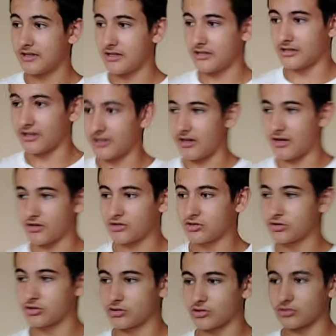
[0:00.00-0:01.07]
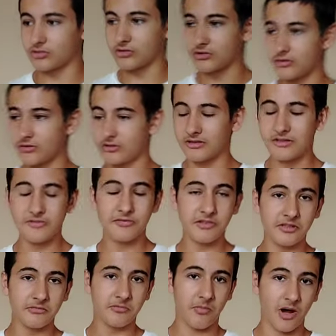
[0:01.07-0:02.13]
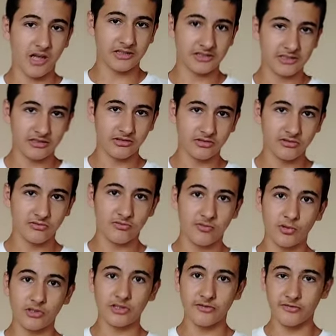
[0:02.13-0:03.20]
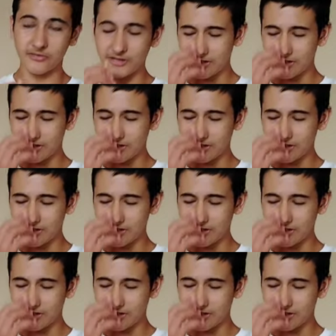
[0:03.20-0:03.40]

there are also different muscles for the